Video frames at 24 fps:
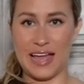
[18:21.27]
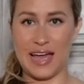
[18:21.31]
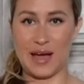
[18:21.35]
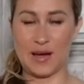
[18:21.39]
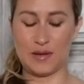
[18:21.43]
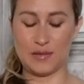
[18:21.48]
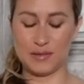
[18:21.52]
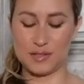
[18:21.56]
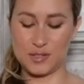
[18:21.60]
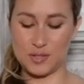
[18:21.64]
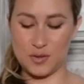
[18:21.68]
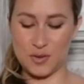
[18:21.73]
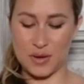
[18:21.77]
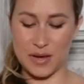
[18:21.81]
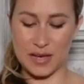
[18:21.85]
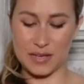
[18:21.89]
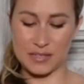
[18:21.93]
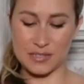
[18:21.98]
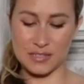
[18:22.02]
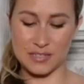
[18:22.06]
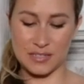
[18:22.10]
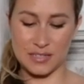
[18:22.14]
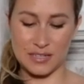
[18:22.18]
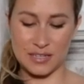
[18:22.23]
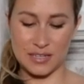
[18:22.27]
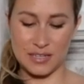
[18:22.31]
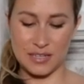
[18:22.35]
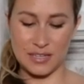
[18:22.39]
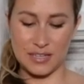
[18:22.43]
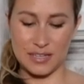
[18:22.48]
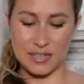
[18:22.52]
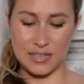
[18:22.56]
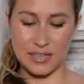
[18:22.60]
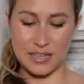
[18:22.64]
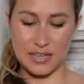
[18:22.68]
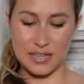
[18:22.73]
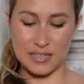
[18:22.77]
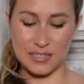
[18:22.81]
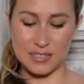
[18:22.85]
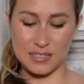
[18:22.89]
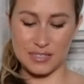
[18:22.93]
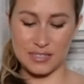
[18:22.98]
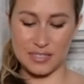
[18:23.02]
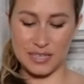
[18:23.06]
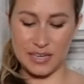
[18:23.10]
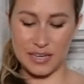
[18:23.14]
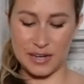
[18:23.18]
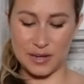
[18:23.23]
now so you guys can
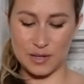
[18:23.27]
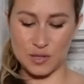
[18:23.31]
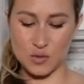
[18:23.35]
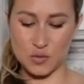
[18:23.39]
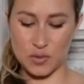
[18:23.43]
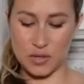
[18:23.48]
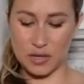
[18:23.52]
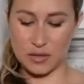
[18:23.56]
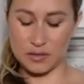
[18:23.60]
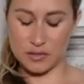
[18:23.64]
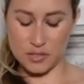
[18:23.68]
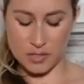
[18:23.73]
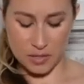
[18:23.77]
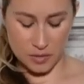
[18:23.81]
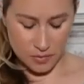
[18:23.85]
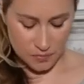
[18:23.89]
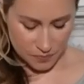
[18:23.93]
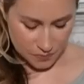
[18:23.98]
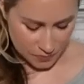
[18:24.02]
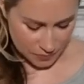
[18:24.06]
see. Here's what I'll do.